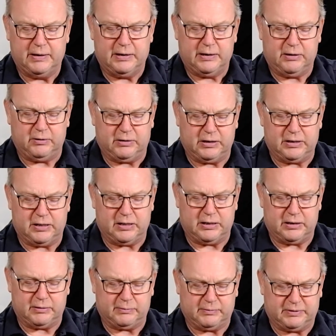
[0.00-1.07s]
You can
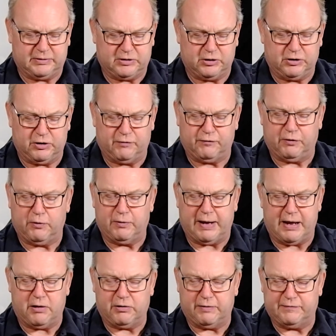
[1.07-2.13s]
turn your flow
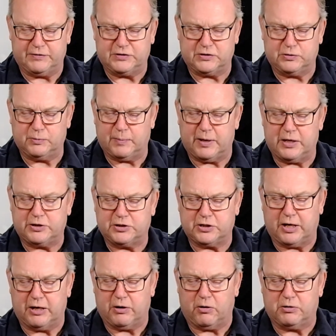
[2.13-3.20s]
down if it's too much,
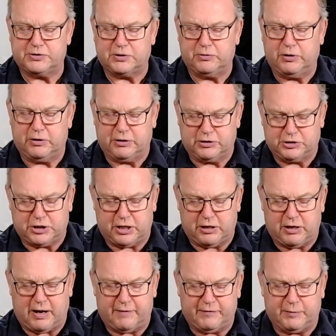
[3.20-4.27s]
and also you can shut
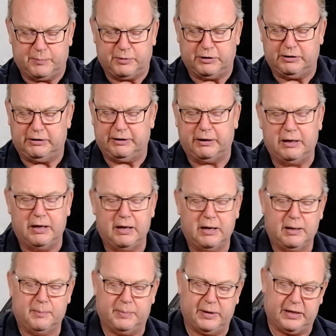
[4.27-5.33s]
it off completely.
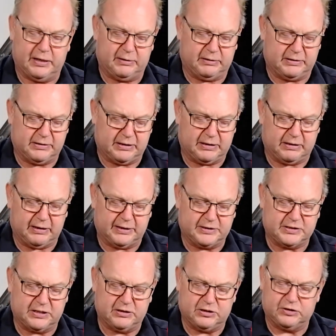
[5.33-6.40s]
But like I
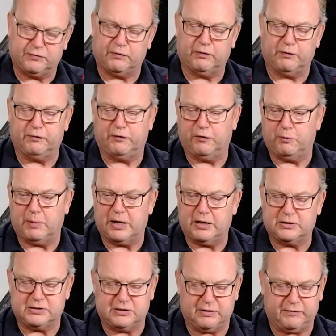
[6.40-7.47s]
said, just for a few
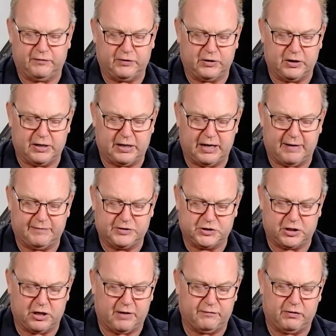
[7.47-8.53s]
minutes. If you're going to have it
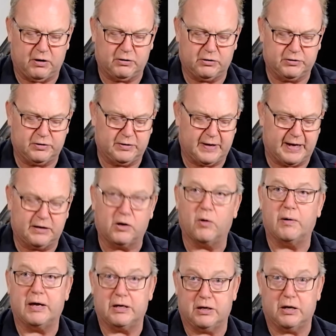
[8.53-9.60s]
shut off longer than that,
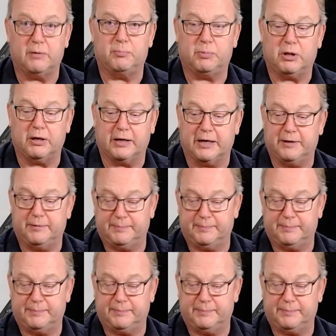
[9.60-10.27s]
go ahead and unplug it.